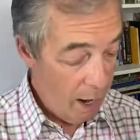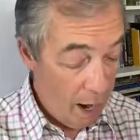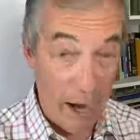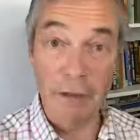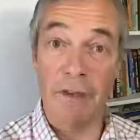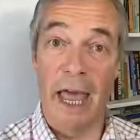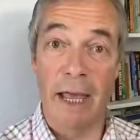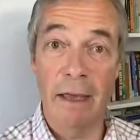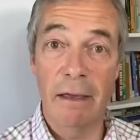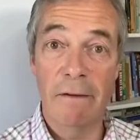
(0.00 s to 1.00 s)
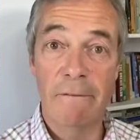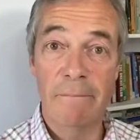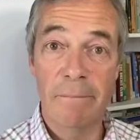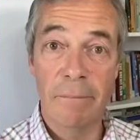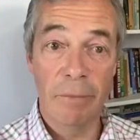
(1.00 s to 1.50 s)
I think
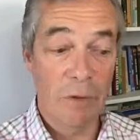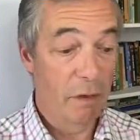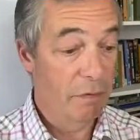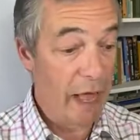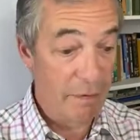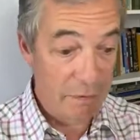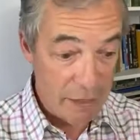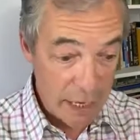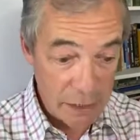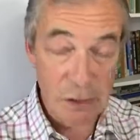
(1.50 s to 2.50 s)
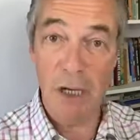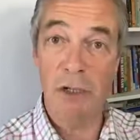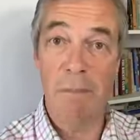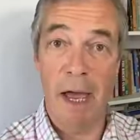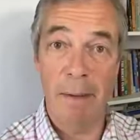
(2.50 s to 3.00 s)
that these
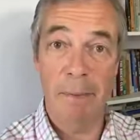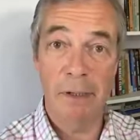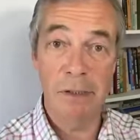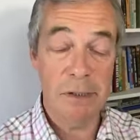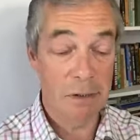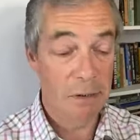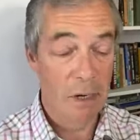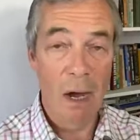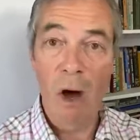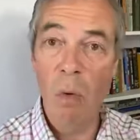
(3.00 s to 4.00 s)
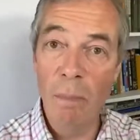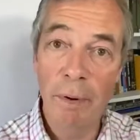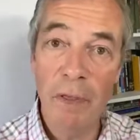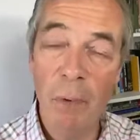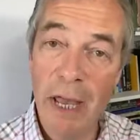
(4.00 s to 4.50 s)
newspapers, oh, and
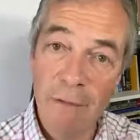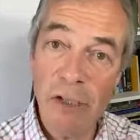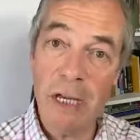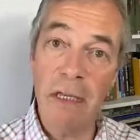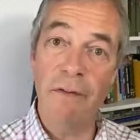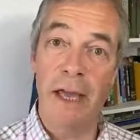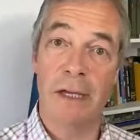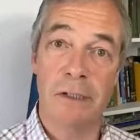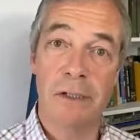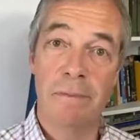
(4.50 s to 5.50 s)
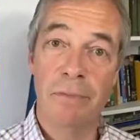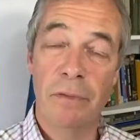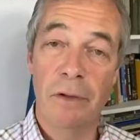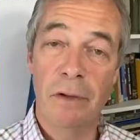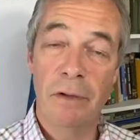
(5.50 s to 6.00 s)
by the way, have you seen the figures?
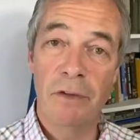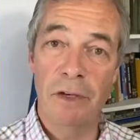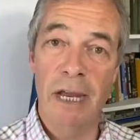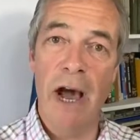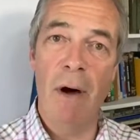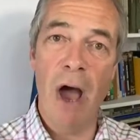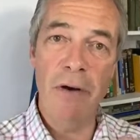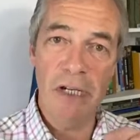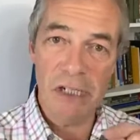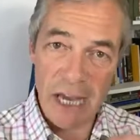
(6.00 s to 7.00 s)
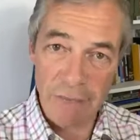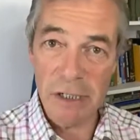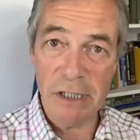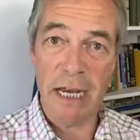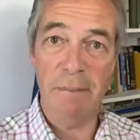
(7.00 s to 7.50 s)
That now only
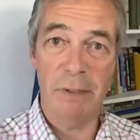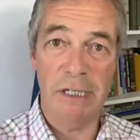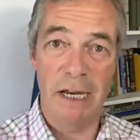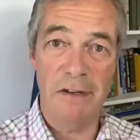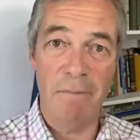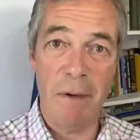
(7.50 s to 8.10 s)
17% of